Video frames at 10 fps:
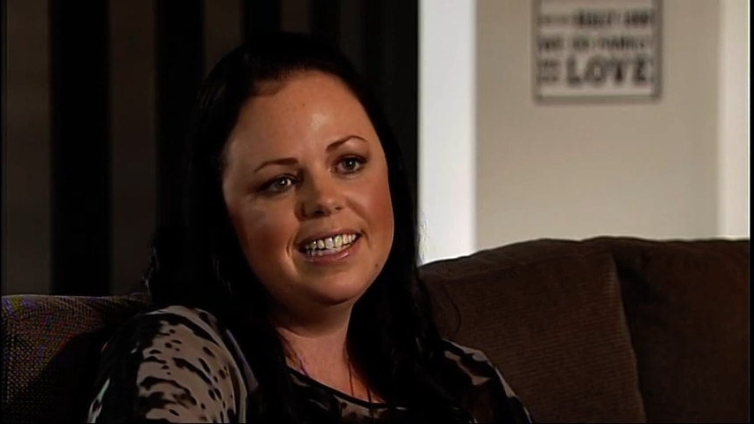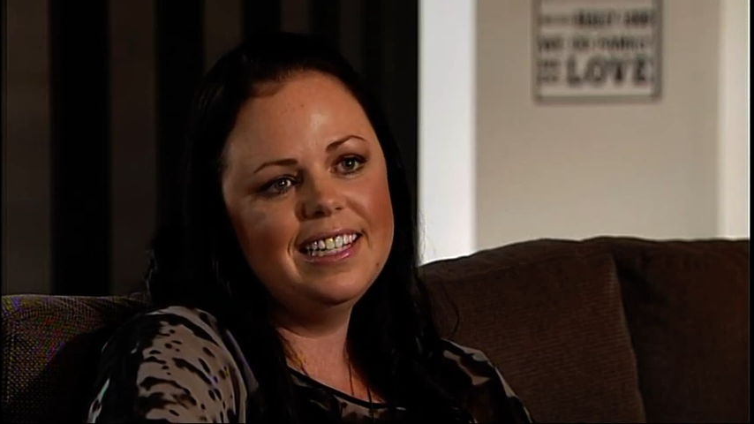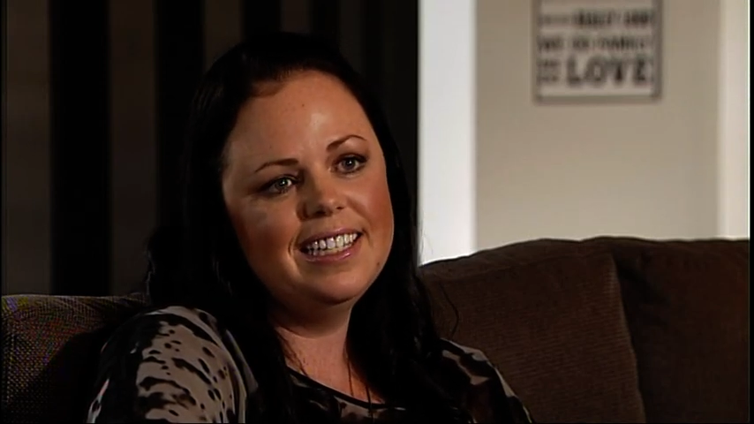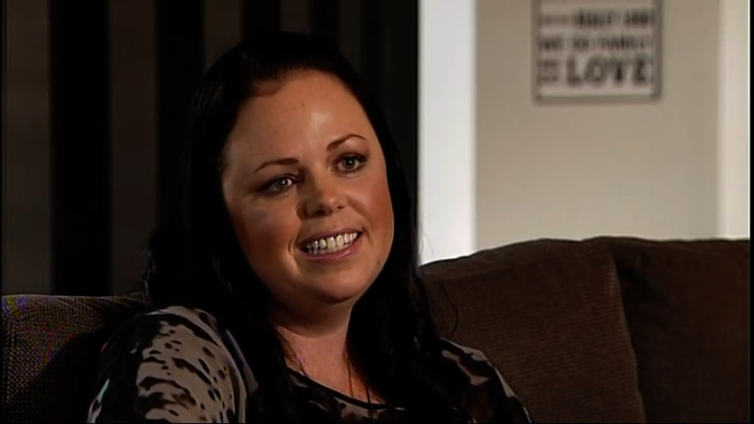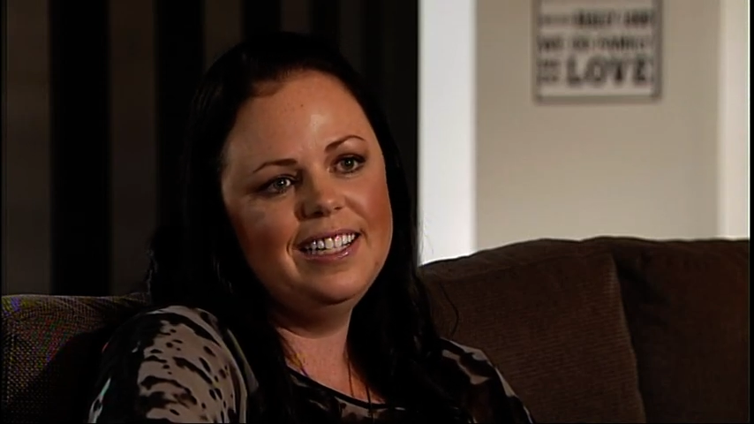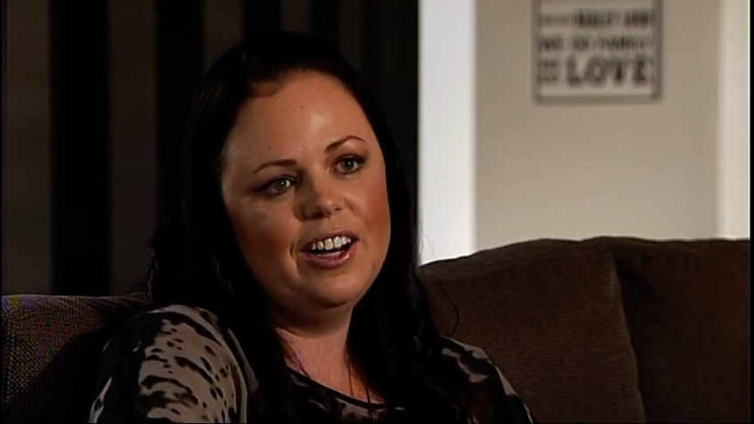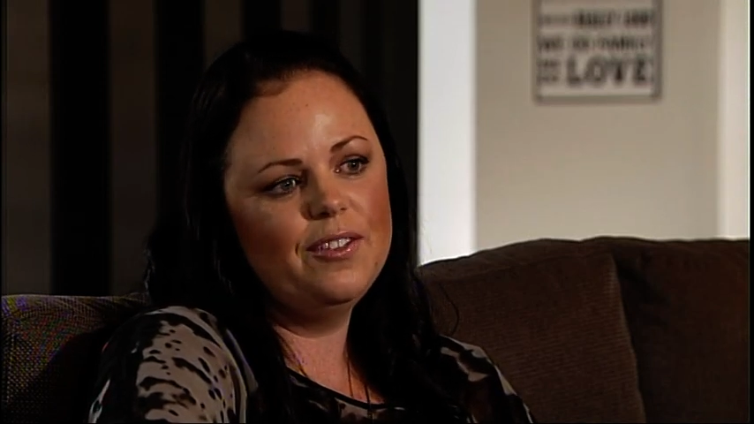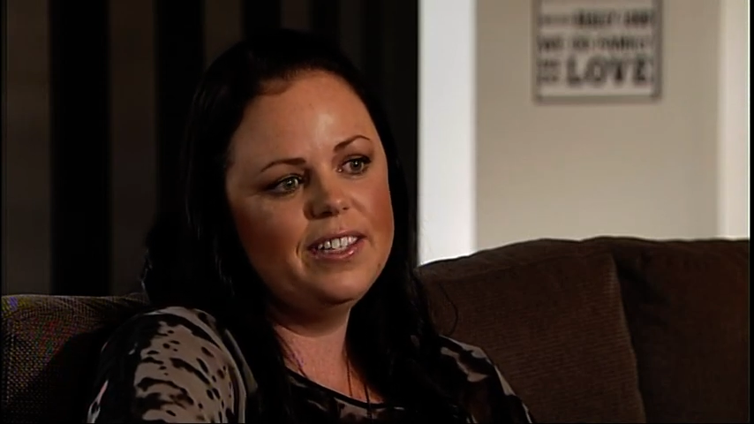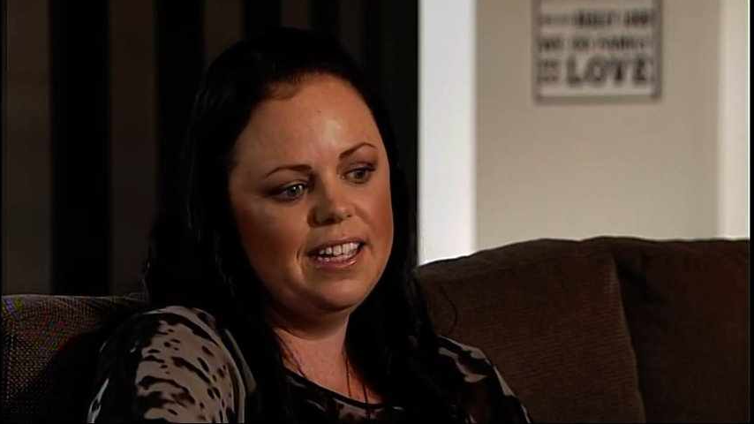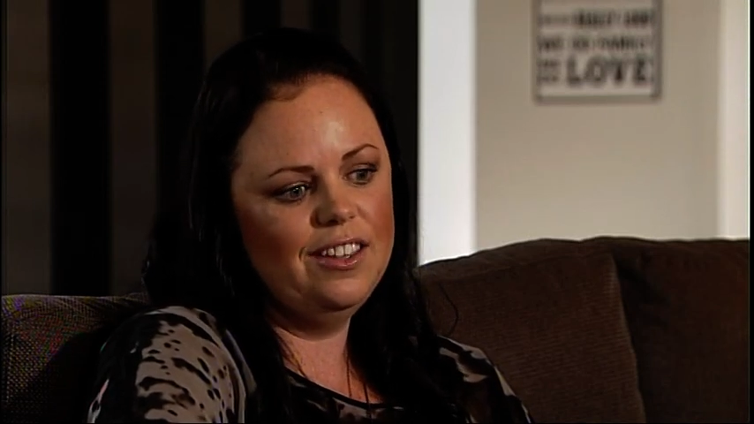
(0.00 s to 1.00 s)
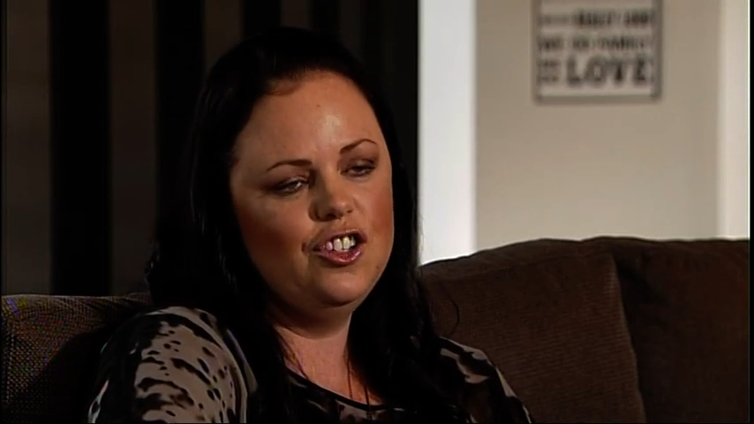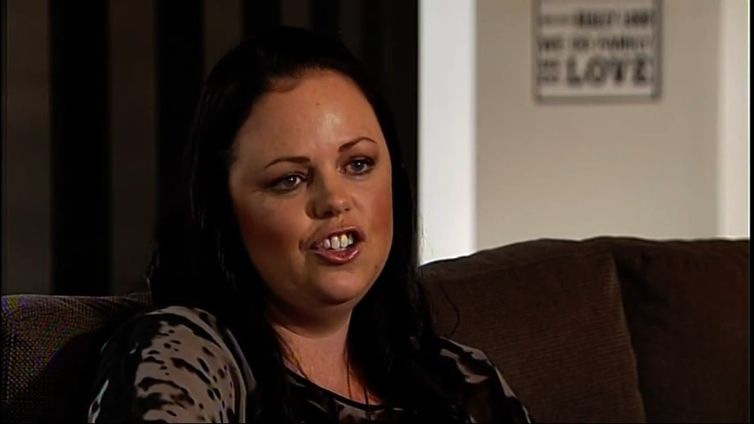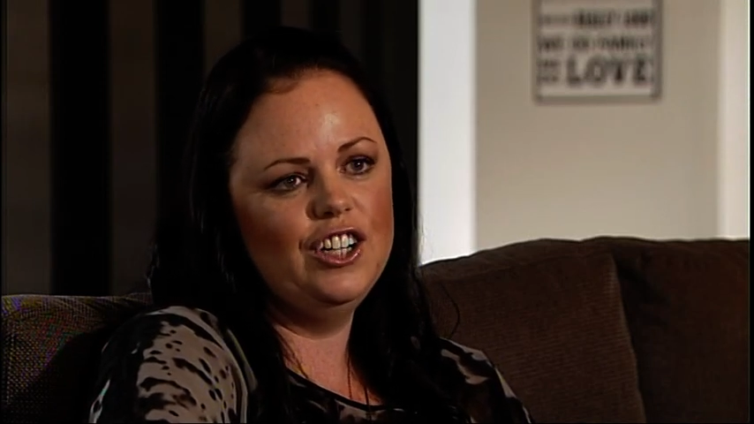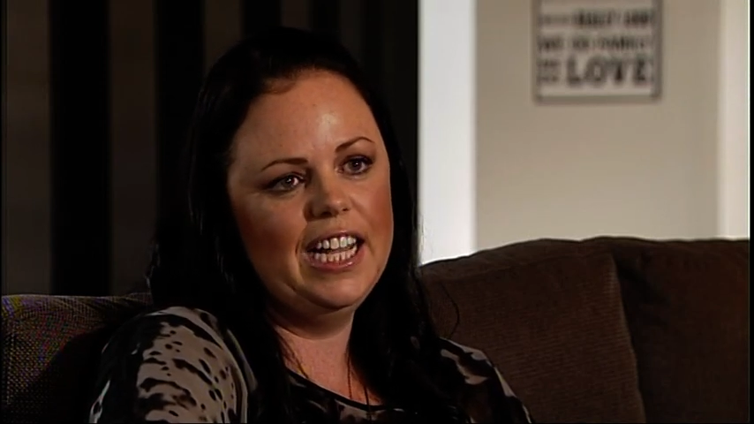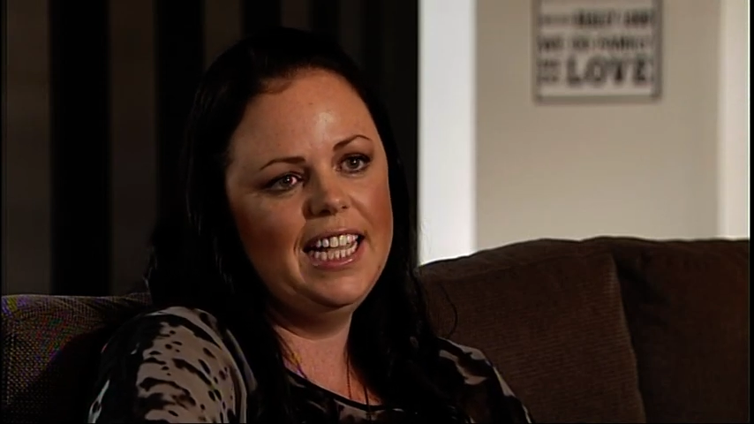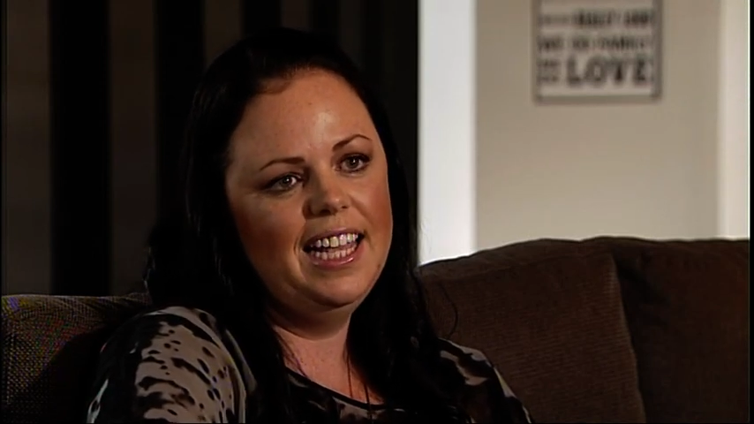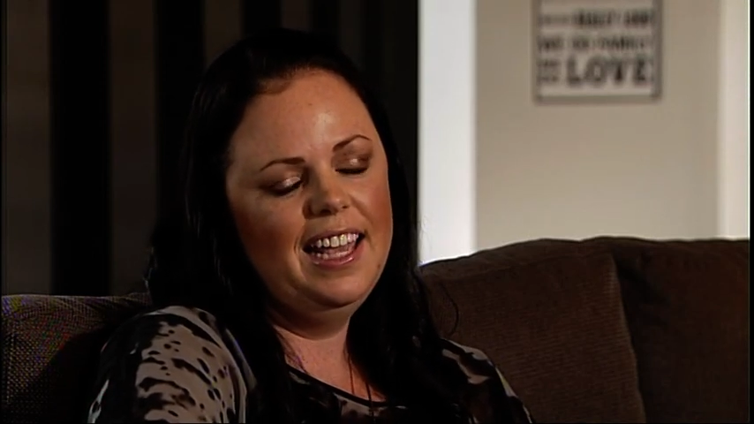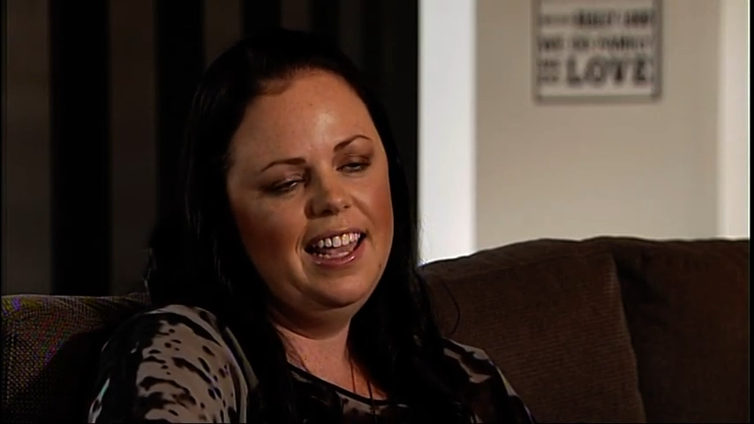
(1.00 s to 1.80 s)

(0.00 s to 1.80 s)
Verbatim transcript: it is, you know, I've seen the journey